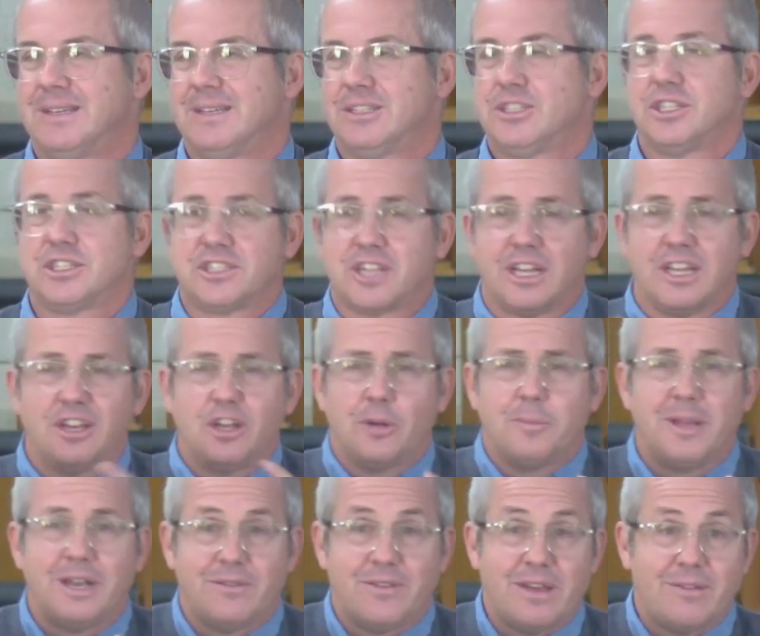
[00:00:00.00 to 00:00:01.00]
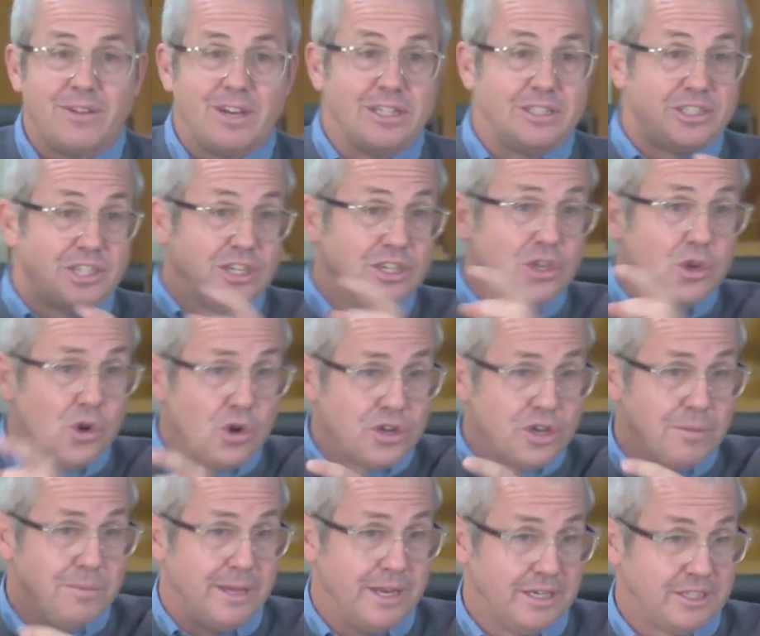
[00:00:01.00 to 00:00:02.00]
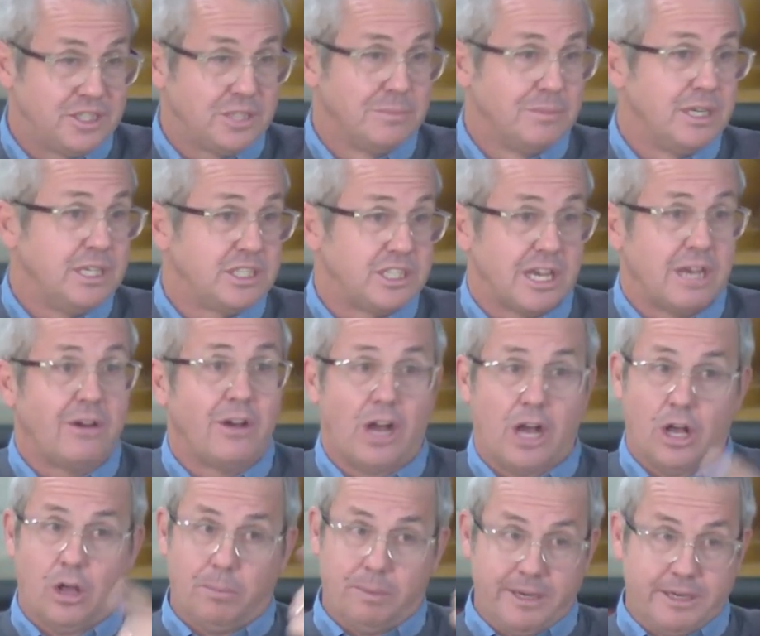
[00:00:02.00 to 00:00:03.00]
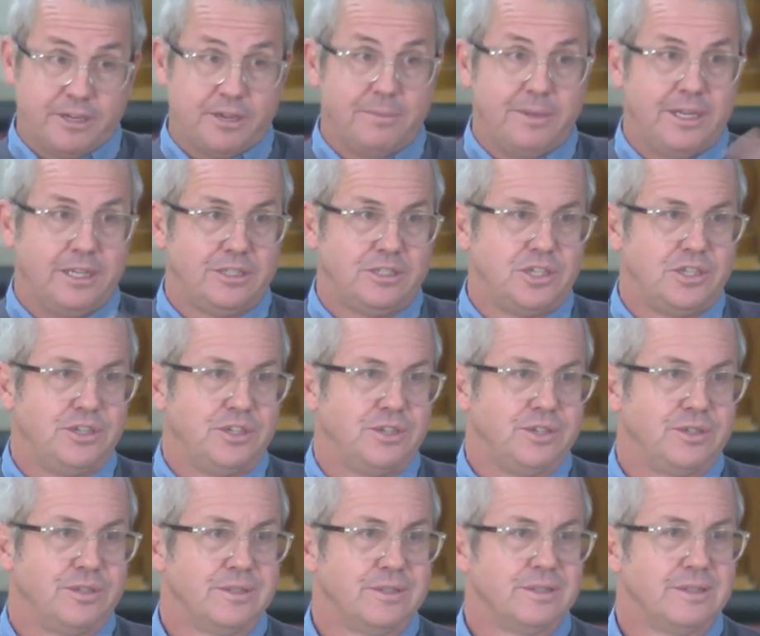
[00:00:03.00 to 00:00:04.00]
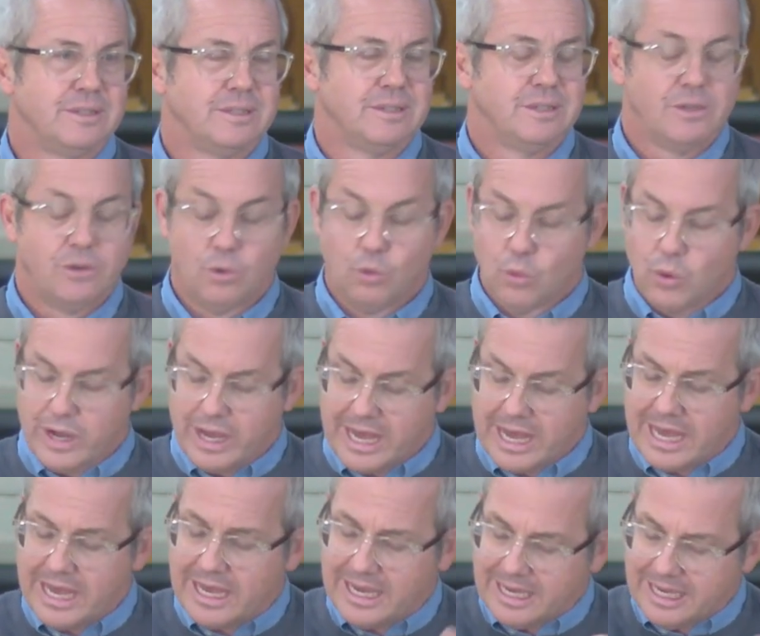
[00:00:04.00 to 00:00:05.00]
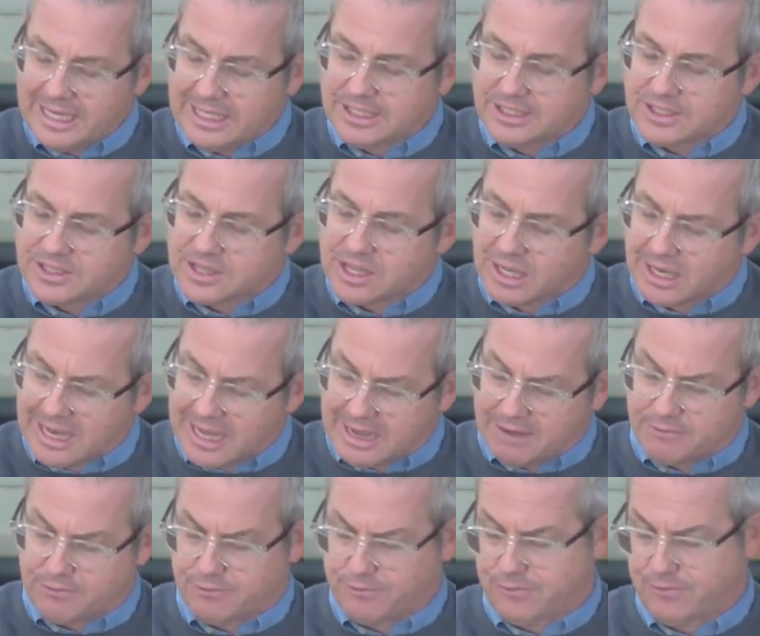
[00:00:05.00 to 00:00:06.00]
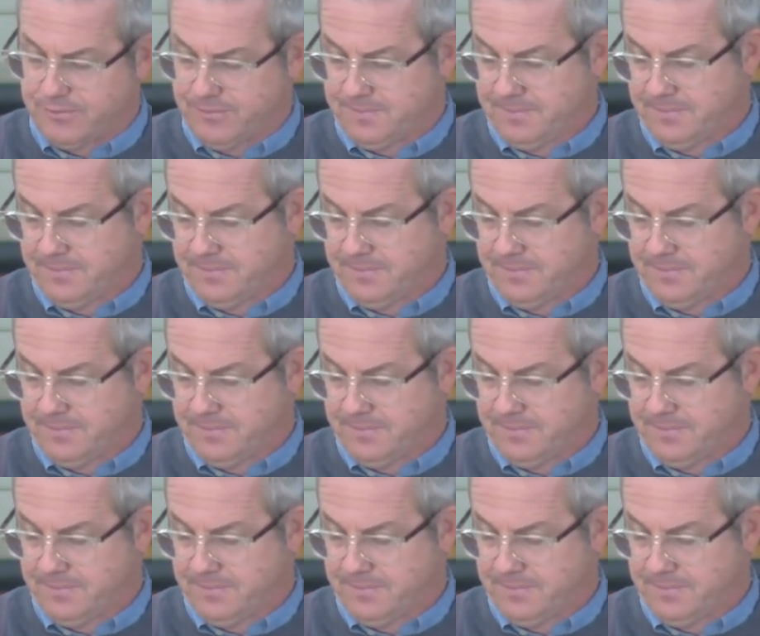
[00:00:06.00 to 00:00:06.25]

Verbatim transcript: Just a little bit of evidence that you're committed to me, so I'll be committed to you. Where is the love?